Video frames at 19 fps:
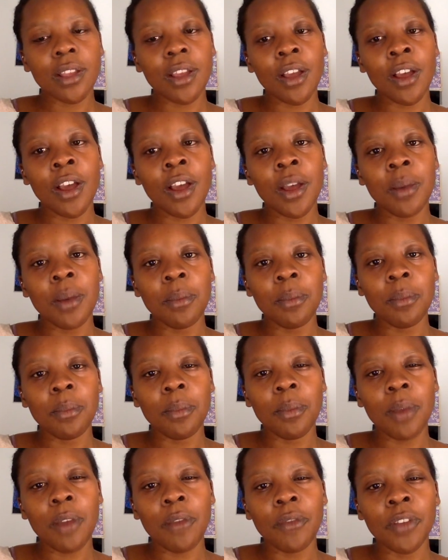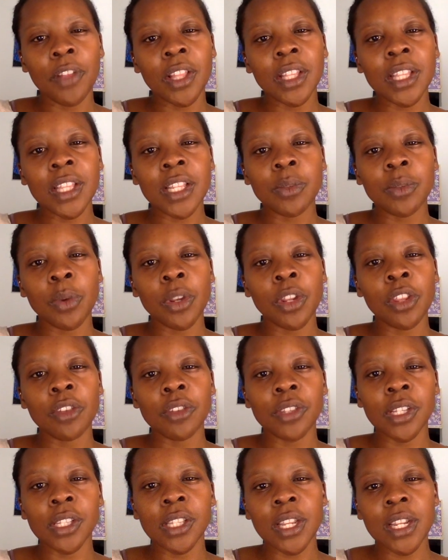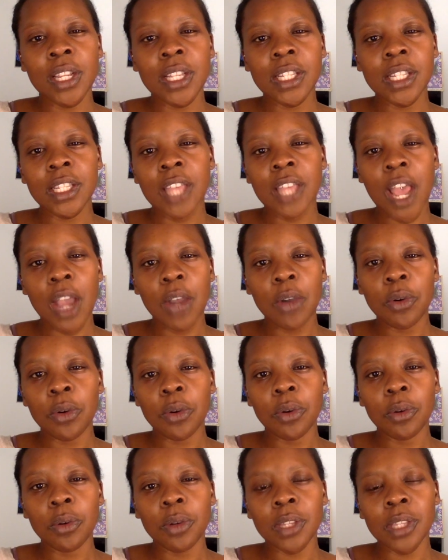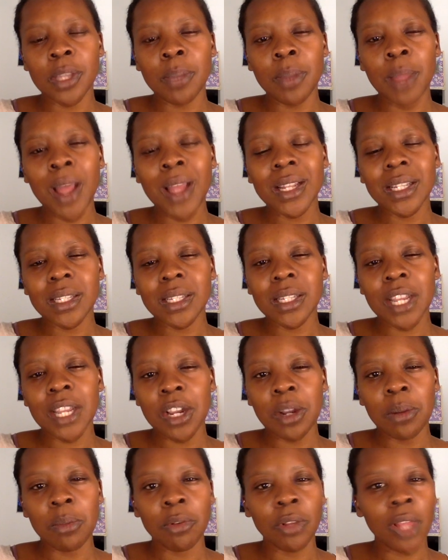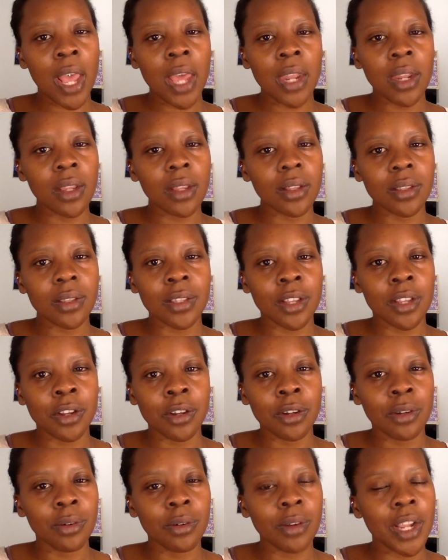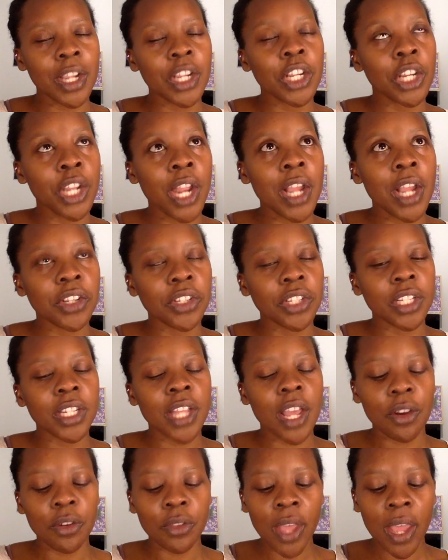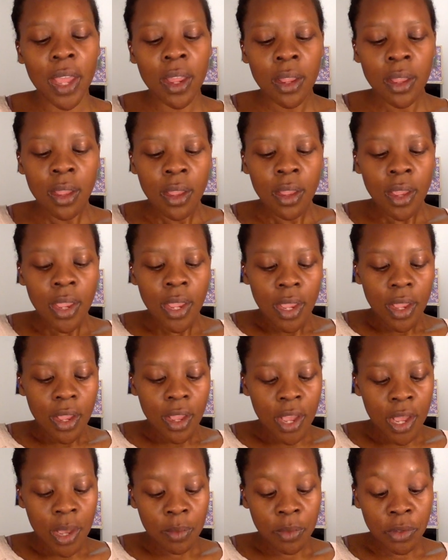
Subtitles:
I feel like that's one of those things I need to tackle because I'm not terrible at it, so I could actually tackle that.